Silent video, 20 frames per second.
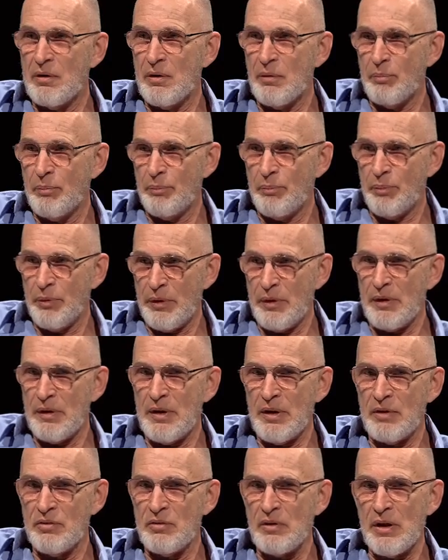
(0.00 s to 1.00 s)
to put in
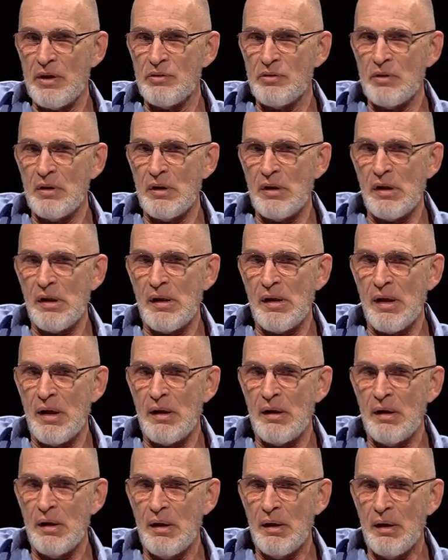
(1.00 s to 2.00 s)
the extension. And
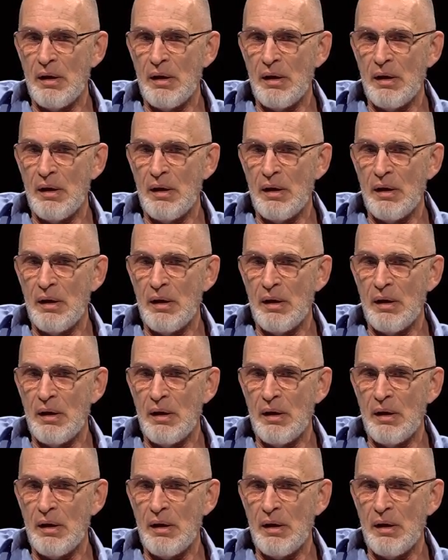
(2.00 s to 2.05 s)
then